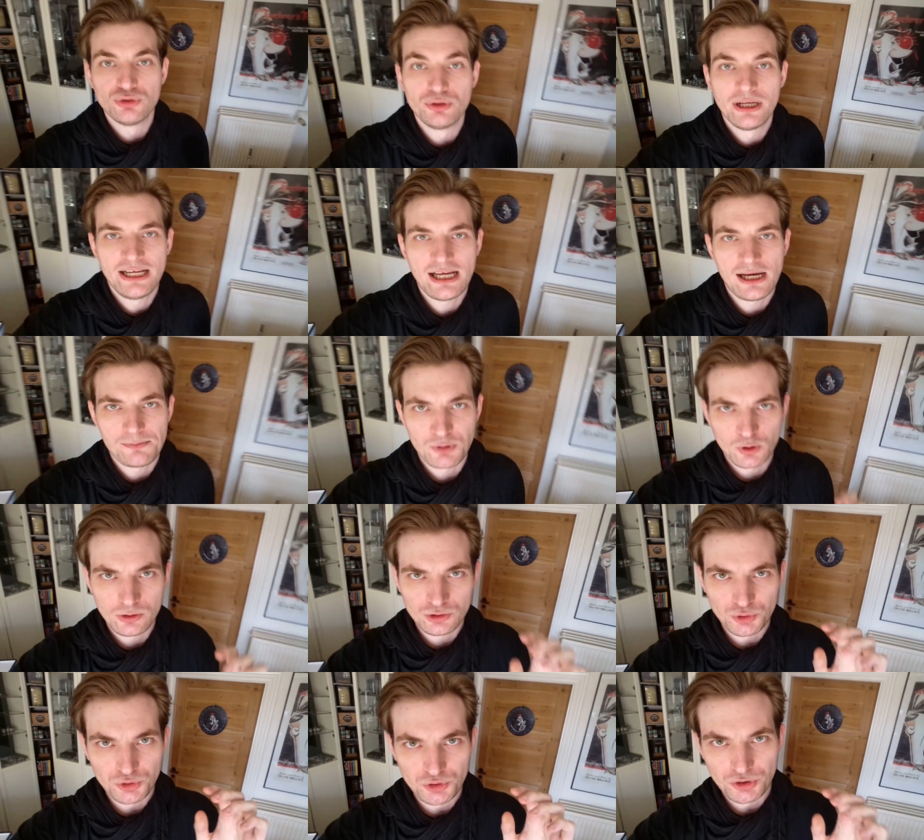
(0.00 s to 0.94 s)
Today I'm
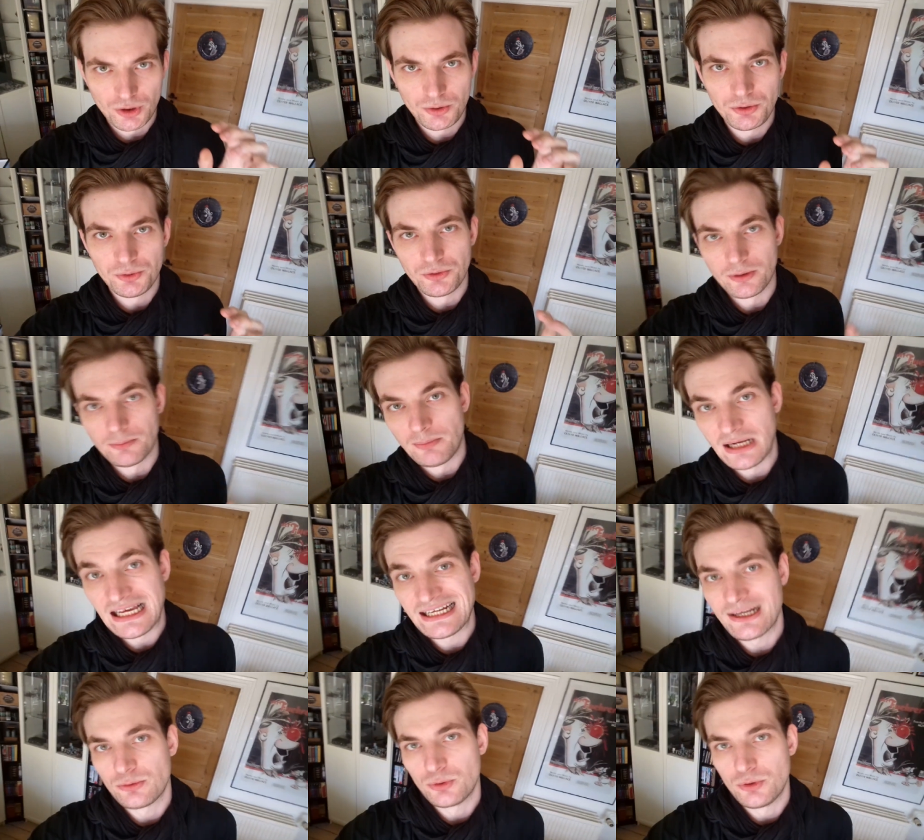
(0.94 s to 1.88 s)
going to show you the
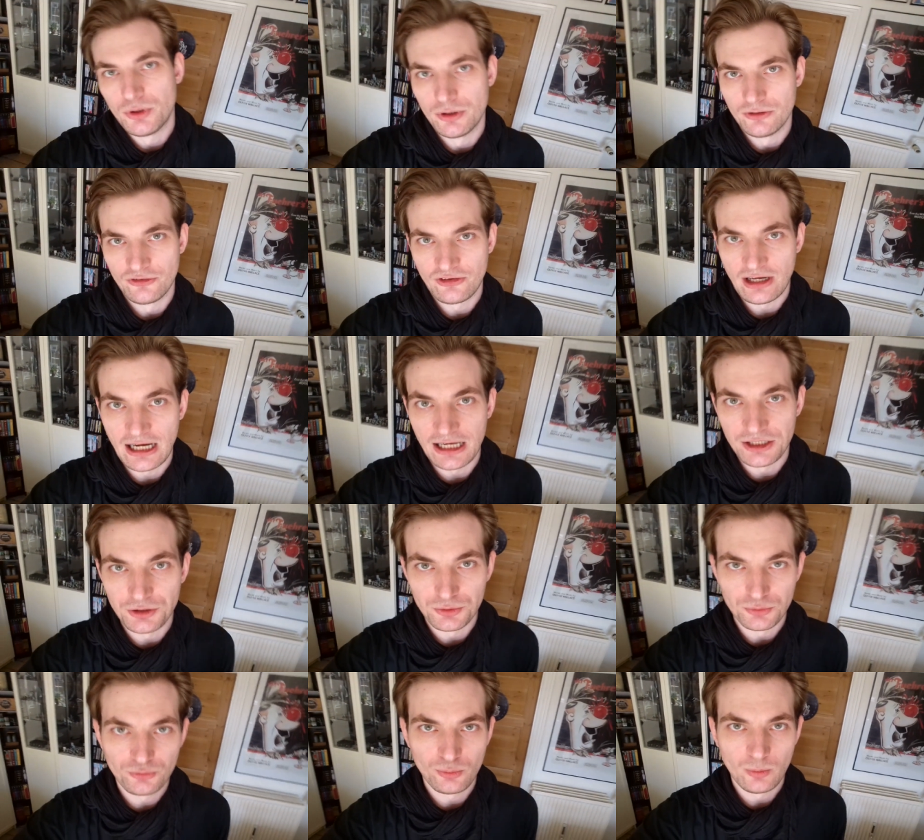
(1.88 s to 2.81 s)
blackout curtains I
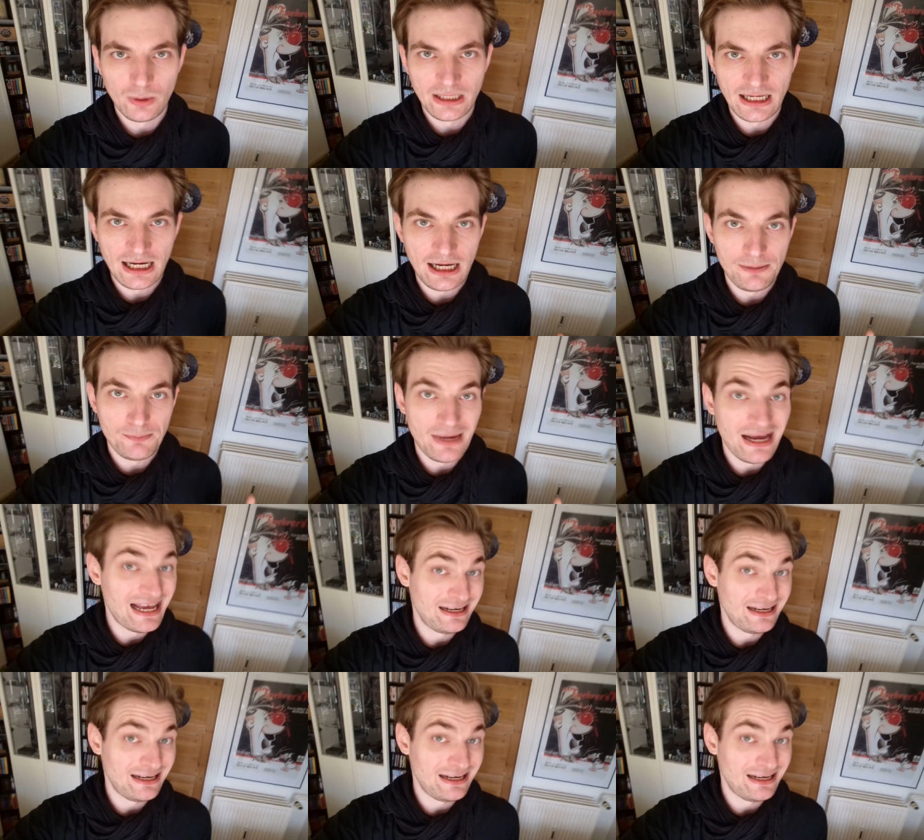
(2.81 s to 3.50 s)
use when I'm